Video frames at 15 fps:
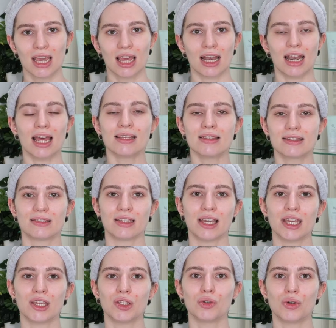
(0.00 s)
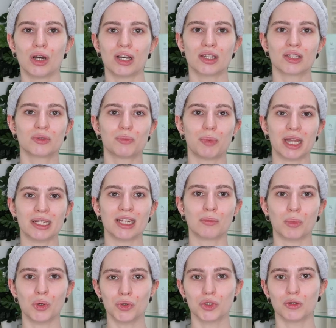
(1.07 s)
Let's say you are spending
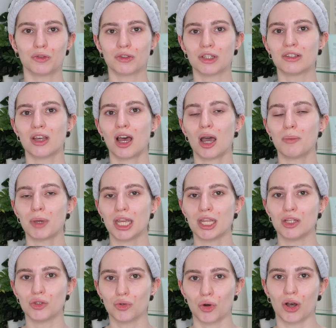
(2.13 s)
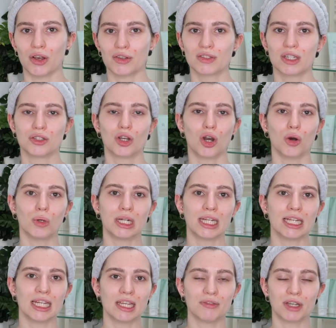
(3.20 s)
most of the time indoors and you're only
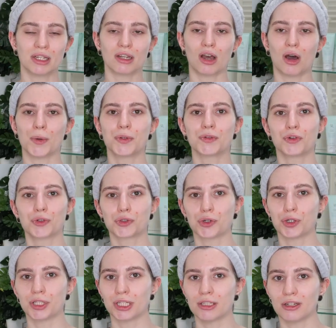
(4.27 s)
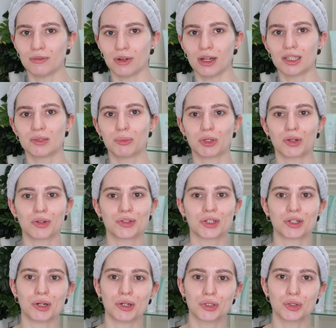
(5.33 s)
leaving the house for short intervals because
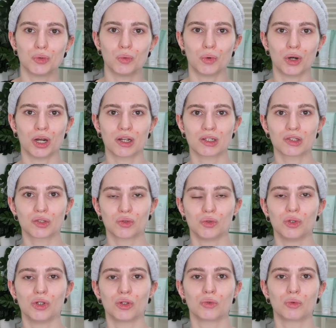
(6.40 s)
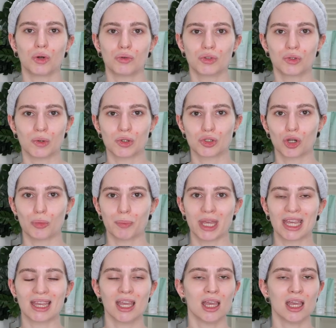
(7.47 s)
you're going to work, school, grocery shopping.